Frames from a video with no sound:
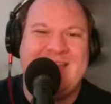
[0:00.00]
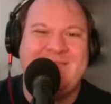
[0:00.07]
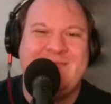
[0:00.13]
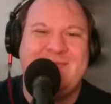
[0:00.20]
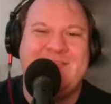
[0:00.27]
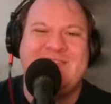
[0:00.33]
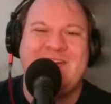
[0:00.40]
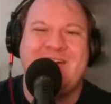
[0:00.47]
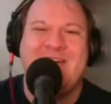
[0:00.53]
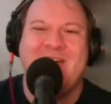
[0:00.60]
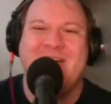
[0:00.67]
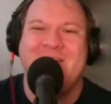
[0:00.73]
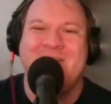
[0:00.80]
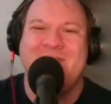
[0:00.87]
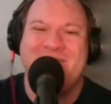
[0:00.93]
As we start
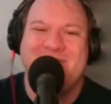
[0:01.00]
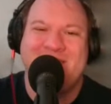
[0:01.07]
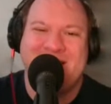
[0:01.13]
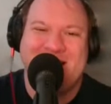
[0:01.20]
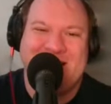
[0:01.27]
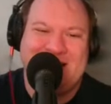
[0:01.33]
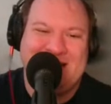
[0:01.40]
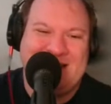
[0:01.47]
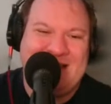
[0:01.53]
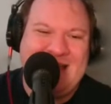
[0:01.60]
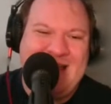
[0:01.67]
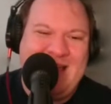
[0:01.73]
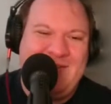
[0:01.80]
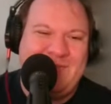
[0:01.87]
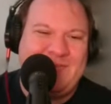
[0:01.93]
off
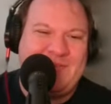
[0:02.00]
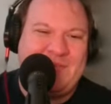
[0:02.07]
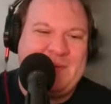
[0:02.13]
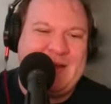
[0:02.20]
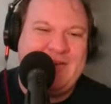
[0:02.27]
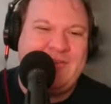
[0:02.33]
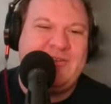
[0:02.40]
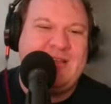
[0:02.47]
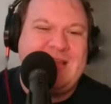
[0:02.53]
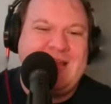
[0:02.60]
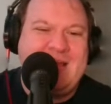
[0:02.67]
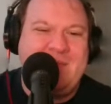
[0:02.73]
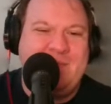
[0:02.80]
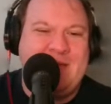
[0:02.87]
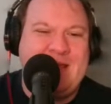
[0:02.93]
with the Beetle
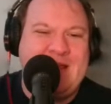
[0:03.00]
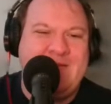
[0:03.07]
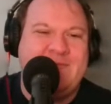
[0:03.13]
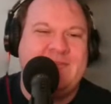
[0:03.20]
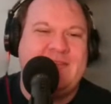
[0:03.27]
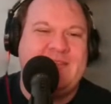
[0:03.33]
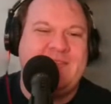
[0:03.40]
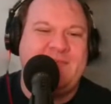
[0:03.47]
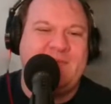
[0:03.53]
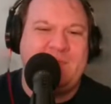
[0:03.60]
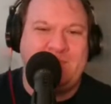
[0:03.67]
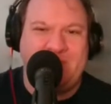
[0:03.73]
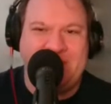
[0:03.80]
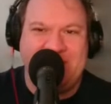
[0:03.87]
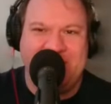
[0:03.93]
being released
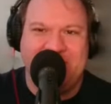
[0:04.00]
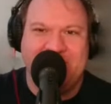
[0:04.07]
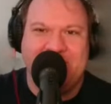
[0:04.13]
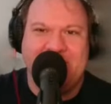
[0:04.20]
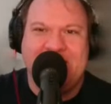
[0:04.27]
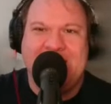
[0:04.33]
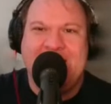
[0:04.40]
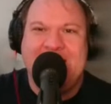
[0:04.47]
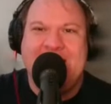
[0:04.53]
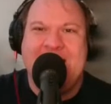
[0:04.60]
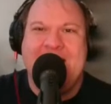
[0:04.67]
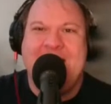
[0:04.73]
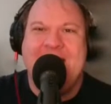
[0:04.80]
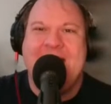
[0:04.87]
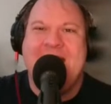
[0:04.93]
from prison
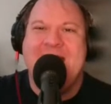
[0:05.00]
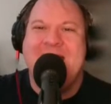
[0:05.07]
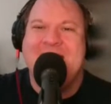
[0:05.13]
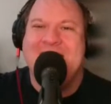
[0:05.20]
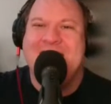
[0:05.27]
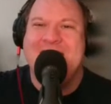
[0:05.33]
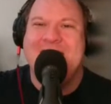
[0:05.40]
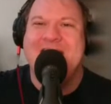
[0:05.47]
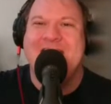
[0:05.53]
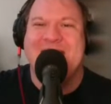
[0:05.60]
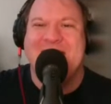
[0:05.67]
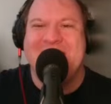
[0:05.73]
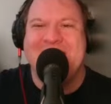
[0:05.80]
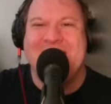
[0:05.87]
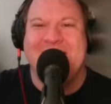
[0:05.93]
and
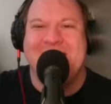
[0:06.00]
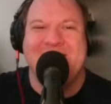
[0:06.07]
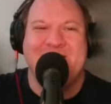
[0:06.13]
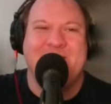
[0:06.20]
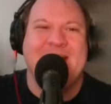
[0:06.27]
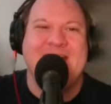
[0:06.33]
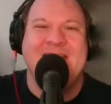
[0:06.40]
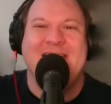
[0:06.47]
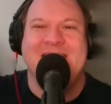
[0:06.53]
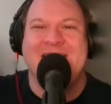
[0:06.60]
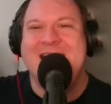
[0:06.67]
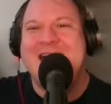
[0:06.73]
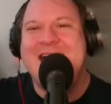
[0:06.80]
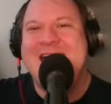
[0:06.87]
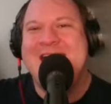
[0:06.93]

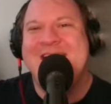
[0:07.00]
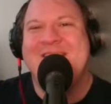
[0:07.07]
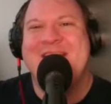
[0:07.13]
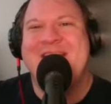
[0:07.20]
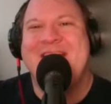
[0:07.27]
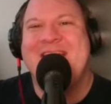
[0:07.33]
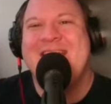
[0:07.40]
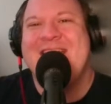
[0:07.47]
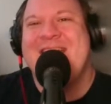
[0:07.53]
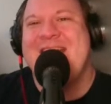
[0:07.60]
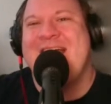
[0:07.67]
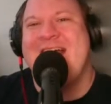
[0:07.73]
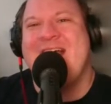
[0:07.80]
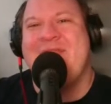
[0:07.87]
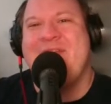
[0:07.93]
explaining that
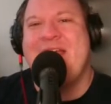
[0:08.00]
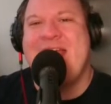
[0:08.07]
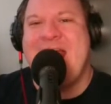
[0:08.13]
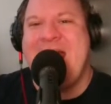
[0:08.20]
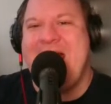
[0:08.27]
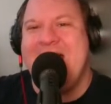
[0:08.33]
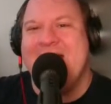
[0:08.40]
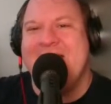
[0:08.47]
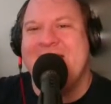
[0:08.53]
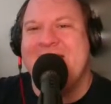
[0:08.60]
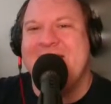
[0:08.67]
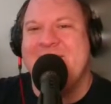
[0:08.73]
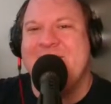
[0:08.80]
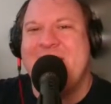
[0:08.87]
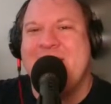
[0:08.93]
they had
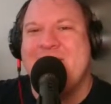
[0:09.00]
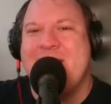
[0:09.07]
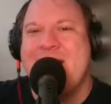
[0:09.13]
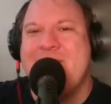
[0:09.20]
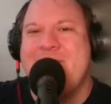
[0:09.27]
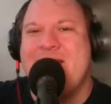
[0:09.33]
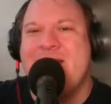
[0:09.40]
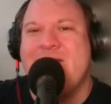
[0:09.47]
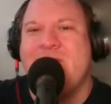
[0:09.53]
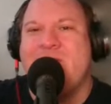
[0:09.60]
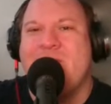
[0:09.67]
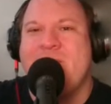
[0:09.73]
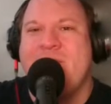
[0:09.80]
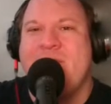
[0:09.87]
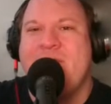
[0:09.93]
to give back my Beetle
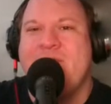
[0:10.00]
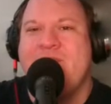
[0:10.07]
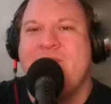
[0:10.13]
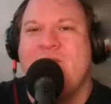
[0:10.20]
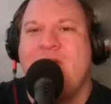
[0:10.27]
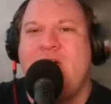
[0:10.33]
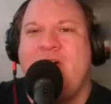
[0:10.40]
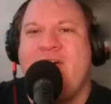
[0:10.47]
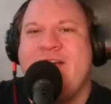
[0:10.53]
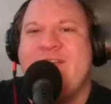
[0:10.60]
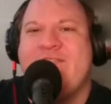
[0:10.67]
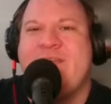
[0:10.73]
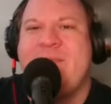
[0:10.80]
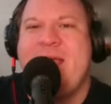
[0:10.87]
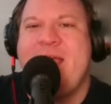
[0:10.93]
equipment. There's no law
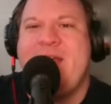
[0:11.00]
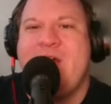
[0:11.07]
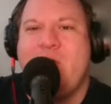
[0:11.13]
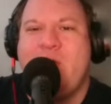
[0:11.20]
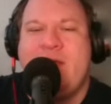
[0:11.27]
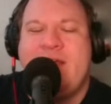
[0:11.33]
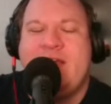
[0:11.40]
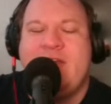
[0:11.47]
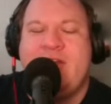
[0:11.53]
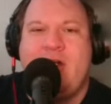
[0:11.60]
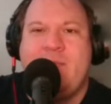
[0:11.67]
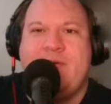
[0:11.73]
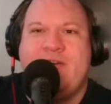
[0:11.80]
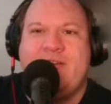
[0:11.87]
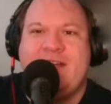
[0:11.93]
against a man owning an
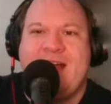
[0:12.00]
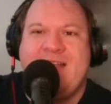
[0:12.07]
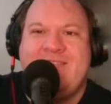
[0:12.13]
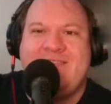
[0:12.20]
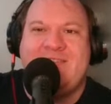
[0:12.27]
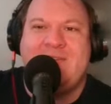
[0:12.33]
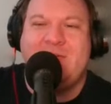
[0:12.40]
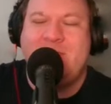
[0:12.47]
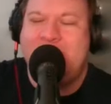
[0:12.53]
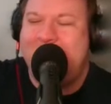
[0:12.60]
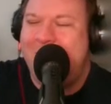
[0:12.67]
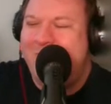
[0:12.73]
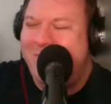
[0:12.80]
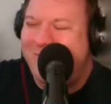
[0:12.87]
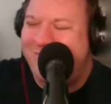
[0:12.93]
armored costume,